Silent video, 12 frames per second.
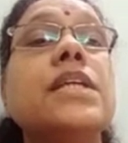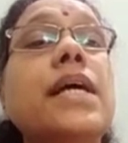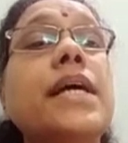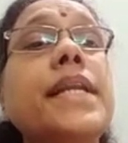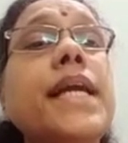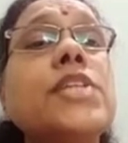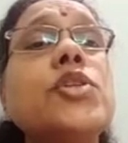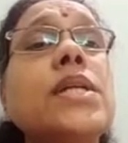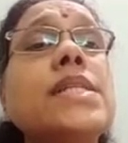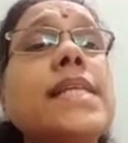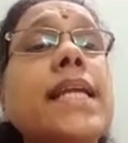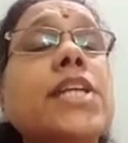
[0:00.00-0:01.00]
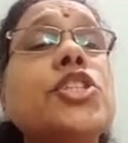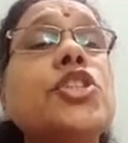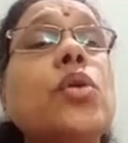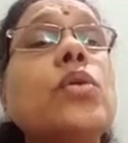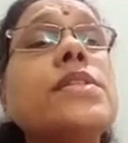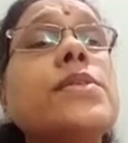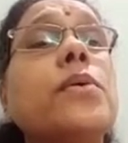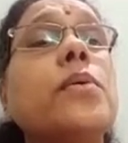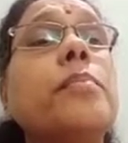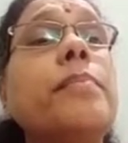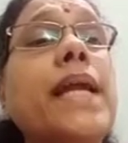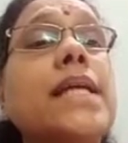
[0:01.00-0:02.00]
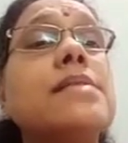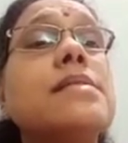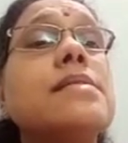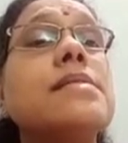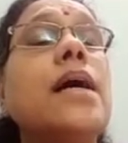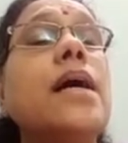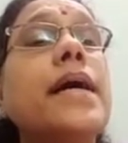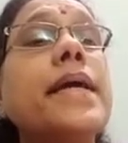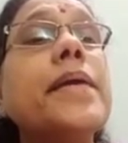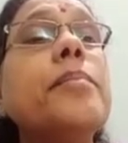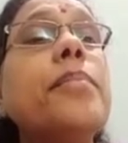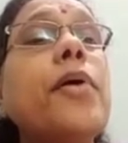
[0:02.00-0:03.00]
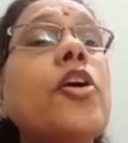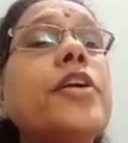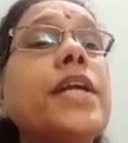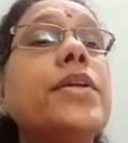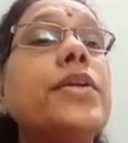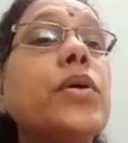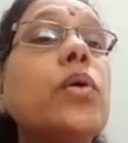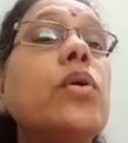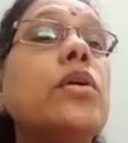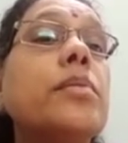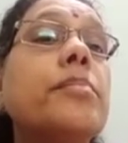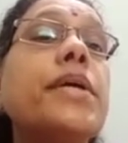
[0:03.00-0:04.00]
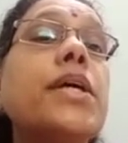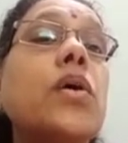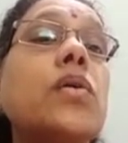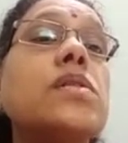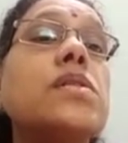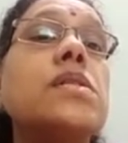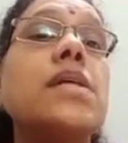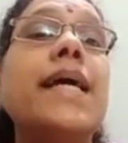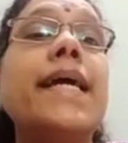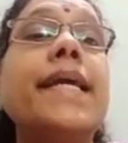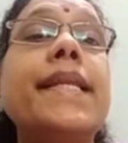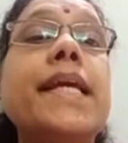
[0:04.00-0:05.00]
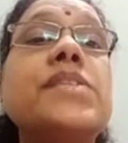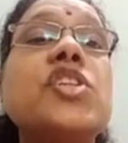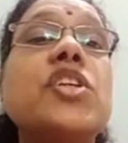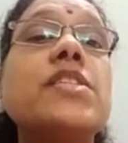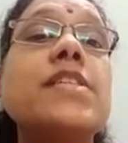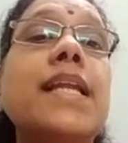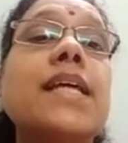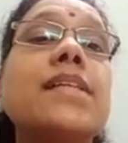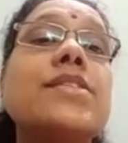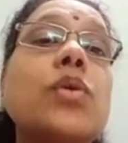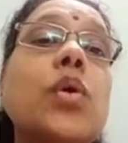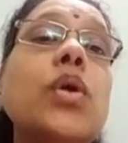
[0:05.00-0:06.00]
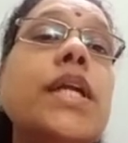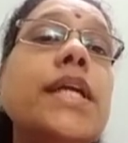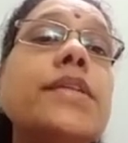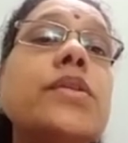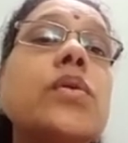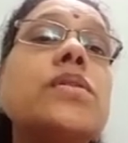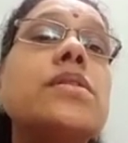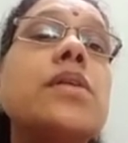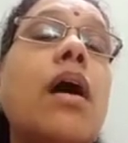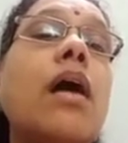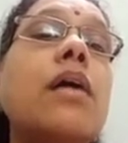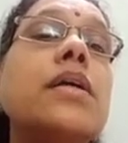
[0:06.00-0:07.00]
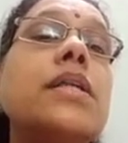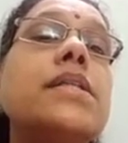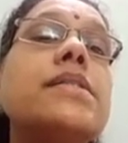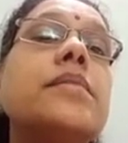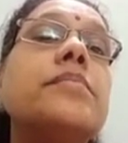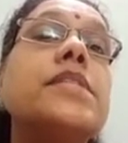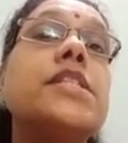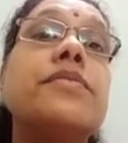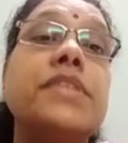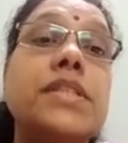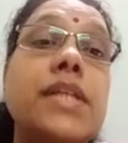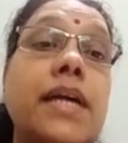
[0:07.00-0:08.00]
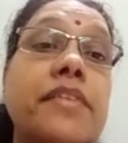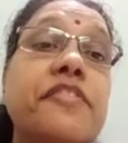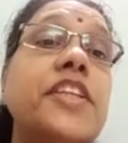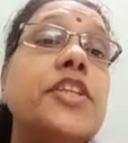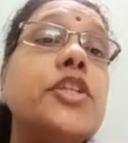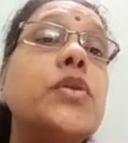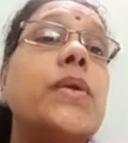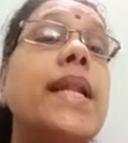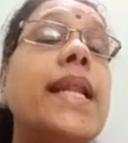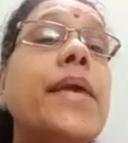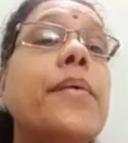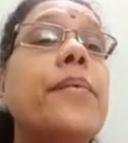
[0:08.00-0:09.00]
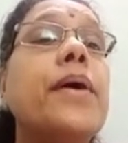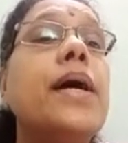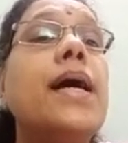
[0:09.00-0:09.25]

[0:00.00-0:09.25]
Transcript: Natural selection also plays an important role because nature selects only those organisms which are fit to live